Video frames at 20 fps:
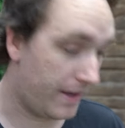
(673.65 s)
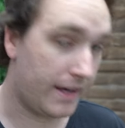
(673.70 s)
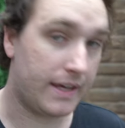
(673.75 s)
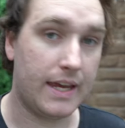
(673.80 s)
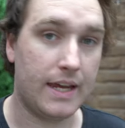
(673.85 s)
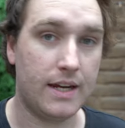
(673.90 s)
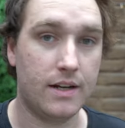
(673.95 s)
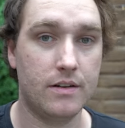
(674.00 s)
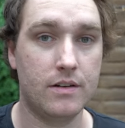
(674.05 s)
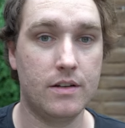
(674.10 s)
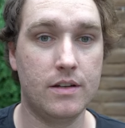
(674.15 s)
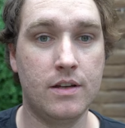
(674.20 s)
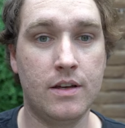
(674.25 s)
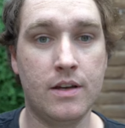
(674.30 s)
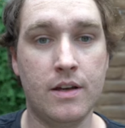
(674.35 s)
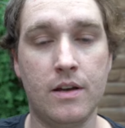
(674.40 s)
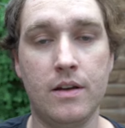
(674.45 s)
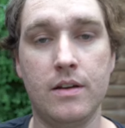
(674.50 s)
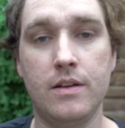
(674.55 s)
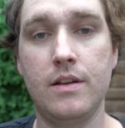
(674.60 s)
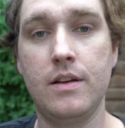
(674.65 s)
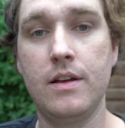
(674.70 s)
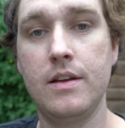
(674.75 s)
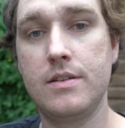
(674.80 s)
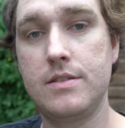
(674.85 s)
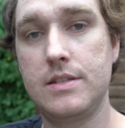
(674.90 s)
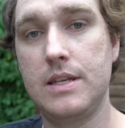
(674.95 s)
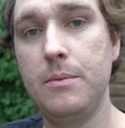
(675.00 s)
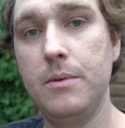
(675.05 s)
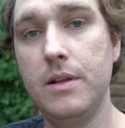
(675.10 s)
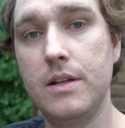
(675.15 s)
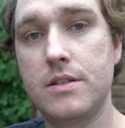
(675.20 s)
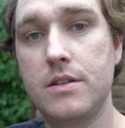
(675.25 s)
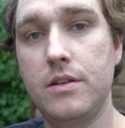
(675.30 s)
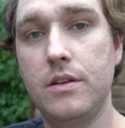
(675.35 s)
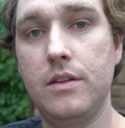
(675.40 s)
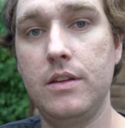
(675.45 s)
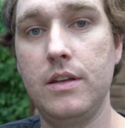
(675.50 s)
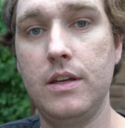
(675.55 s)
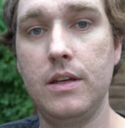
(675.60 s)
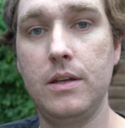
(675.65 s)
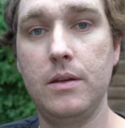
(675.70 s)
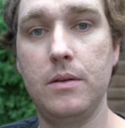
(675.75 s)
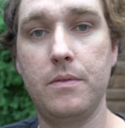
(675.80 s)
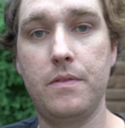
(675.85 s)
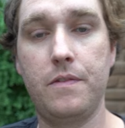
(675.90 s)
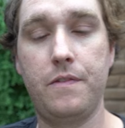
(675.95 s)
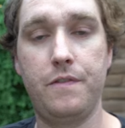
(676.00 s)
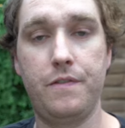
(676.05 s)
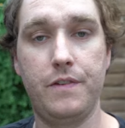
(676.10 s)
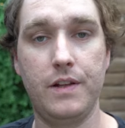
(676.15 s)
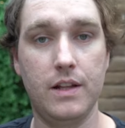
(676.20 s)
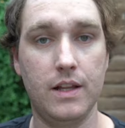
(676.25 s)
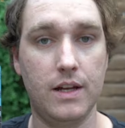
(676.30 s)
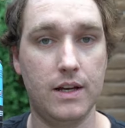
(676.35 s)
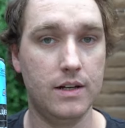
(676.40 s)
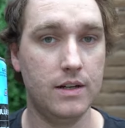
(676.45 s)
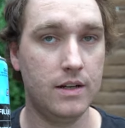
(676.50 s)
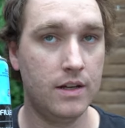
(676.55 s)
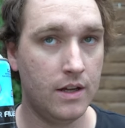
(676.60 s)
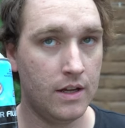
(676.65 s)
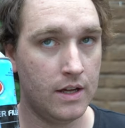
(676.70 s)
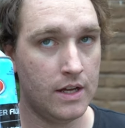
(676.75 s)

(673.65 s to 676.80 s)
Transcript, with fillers: Again, similar to the filler,